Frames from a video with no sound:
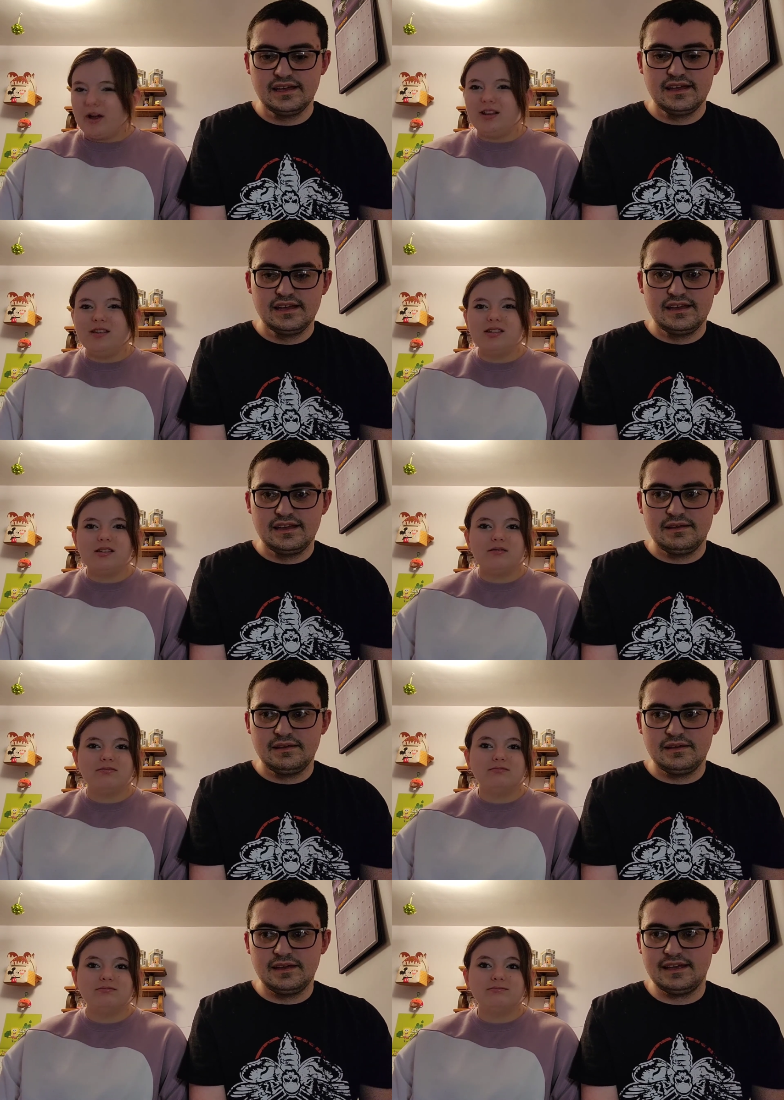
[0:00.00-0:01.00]
Speaker 1: Months?
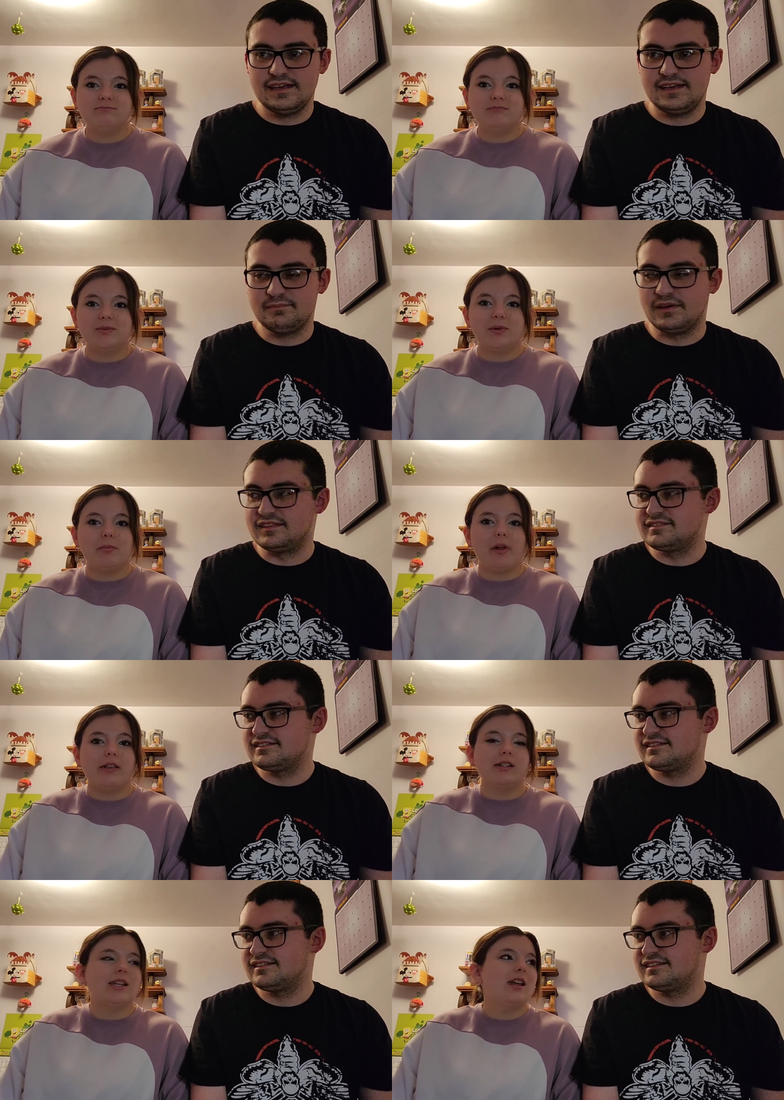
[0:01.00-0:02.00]
It's been months.
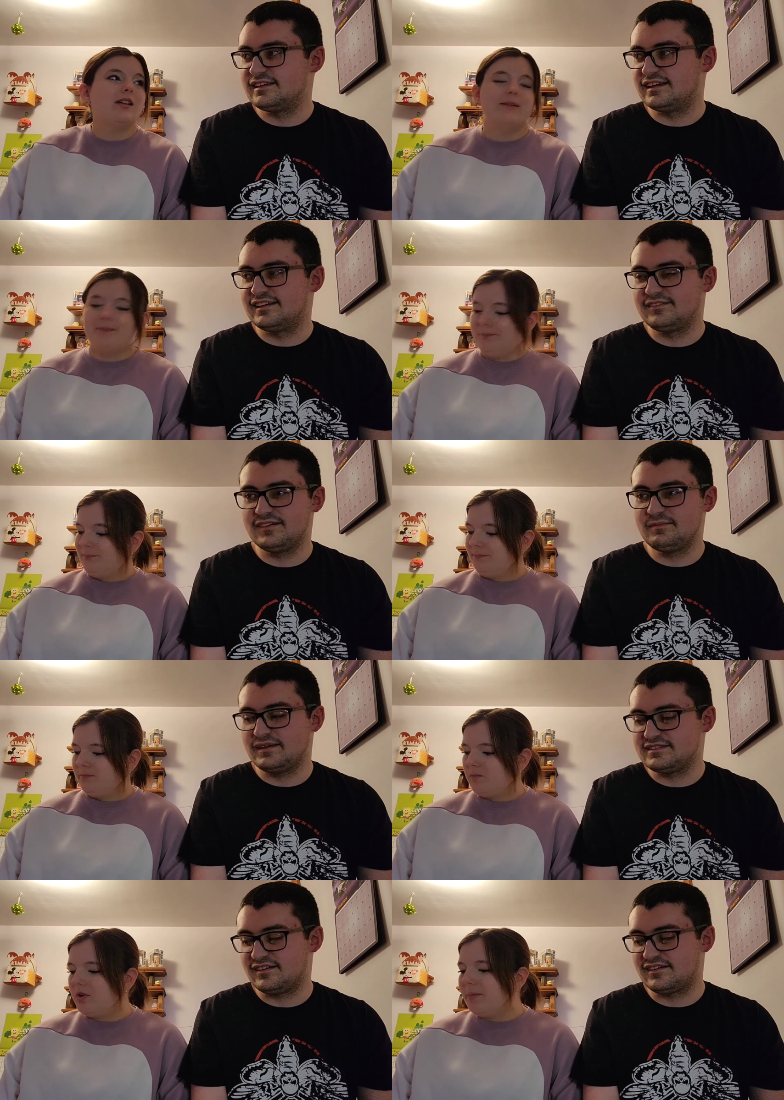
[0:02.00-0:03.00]
months.
Speaker 2: Yeah. Why
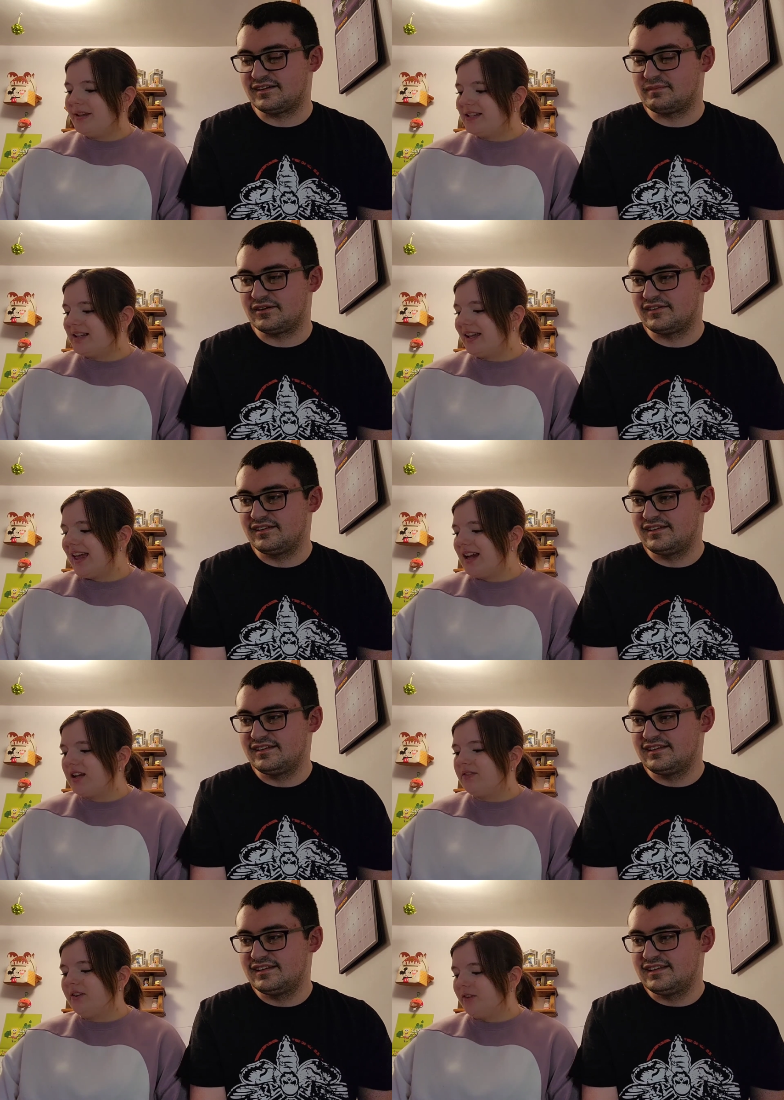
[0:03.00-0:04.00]
don't I Well, because
Speaker 1: I
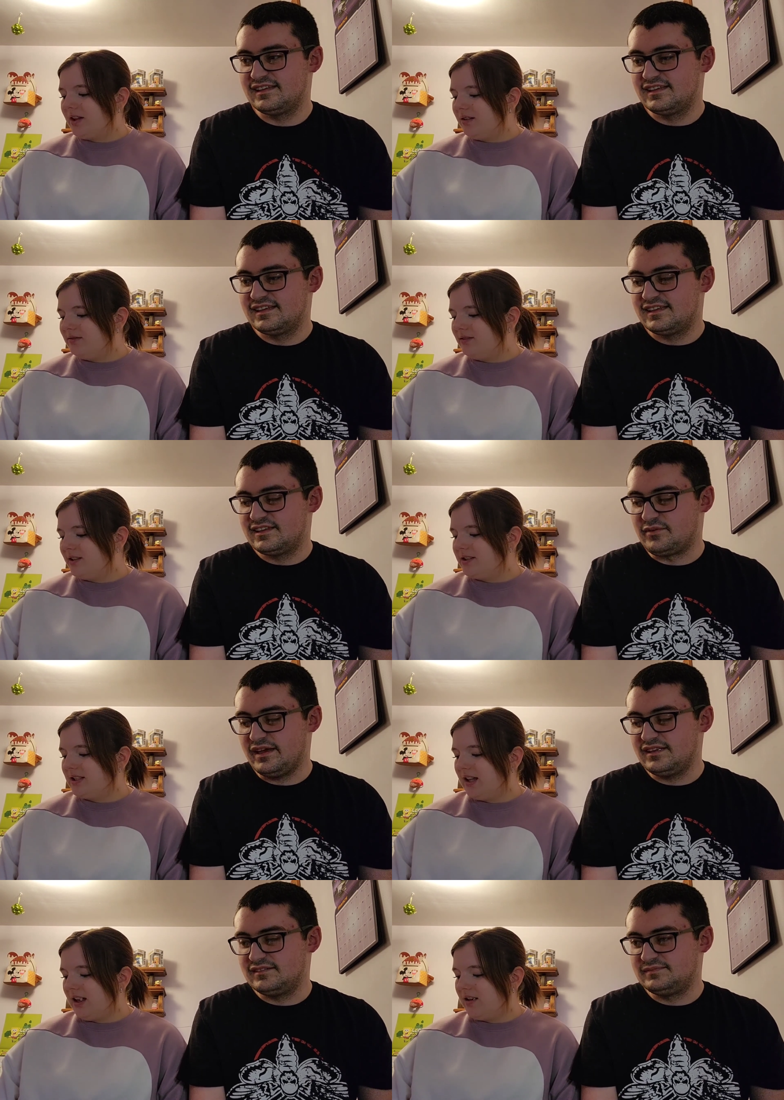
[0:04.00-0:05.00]
can't get rid of it.
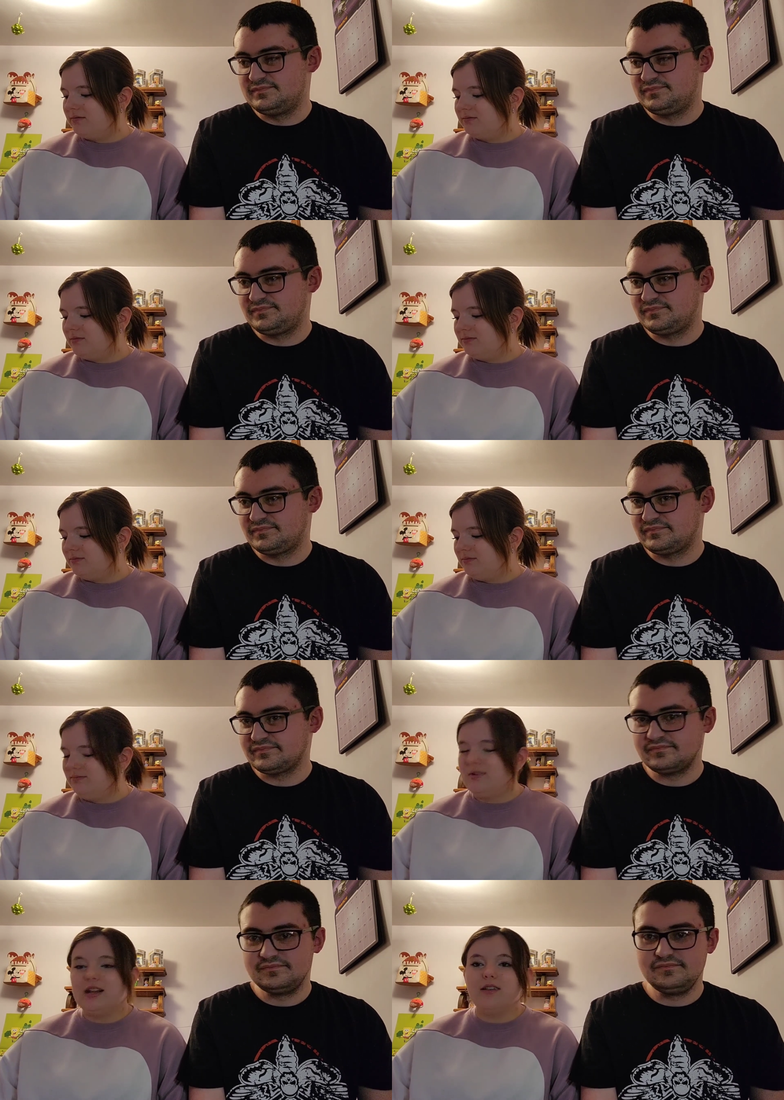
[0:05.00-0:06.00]
Because he
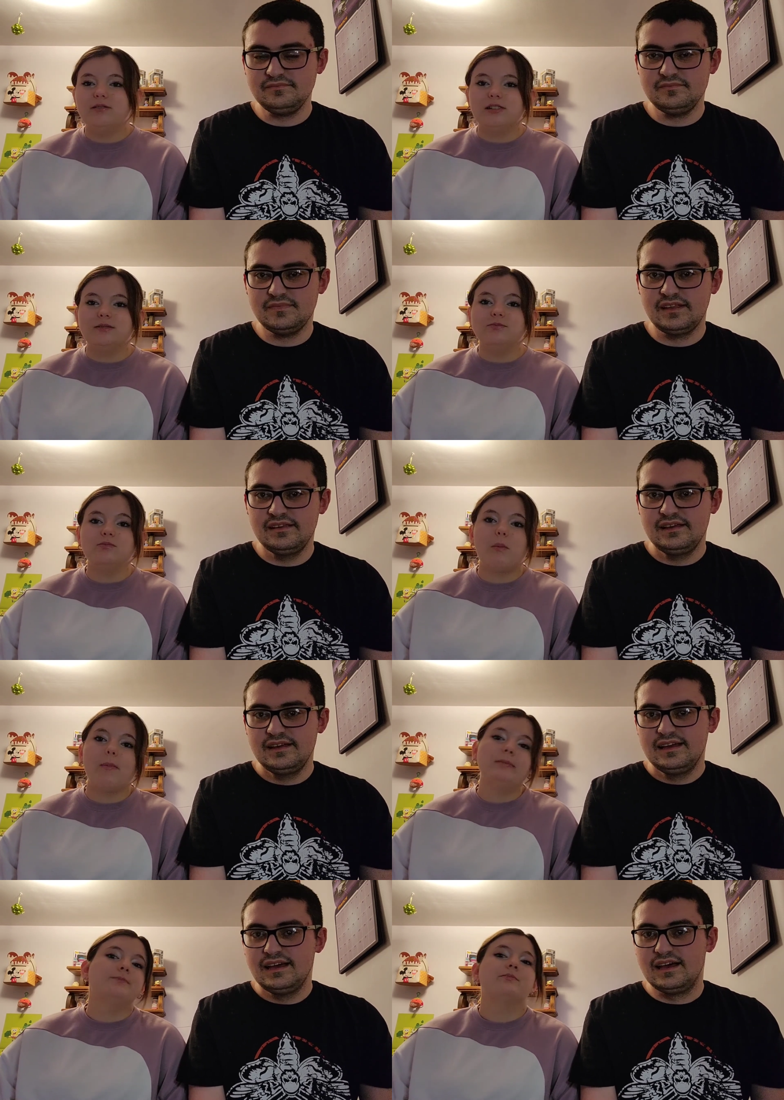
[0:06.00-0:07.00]
he loves it.
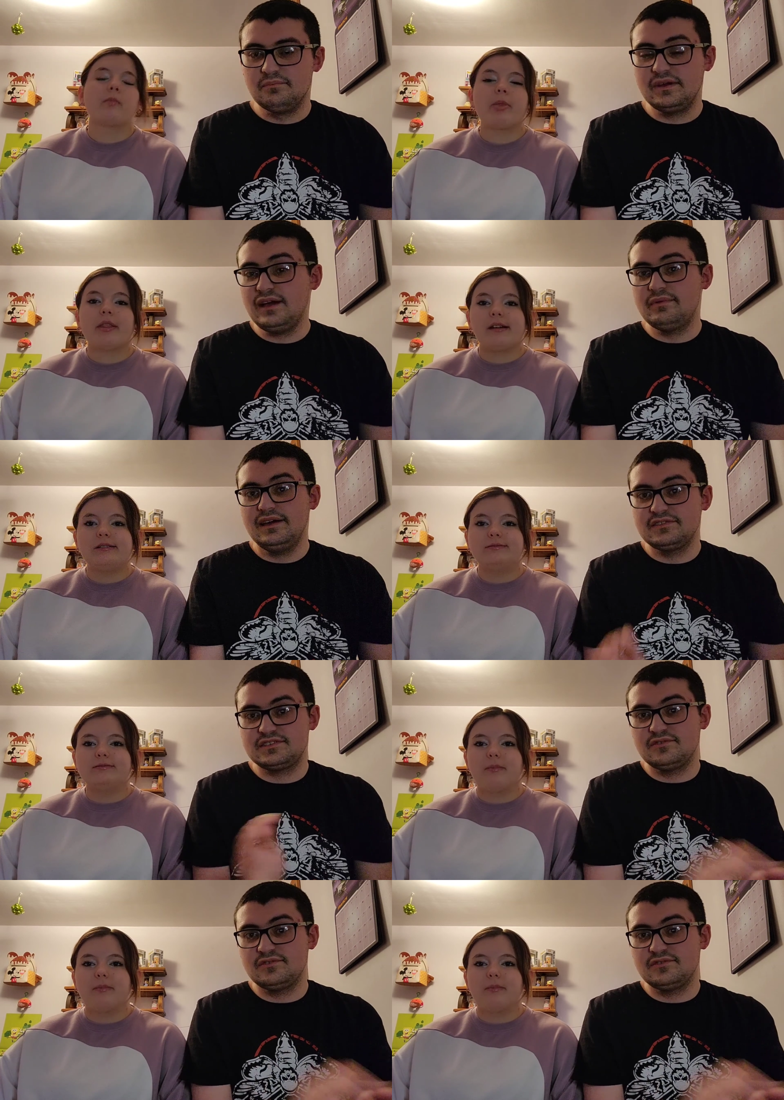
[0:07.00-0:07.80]
Speaker 2: Um, but yeah, we have a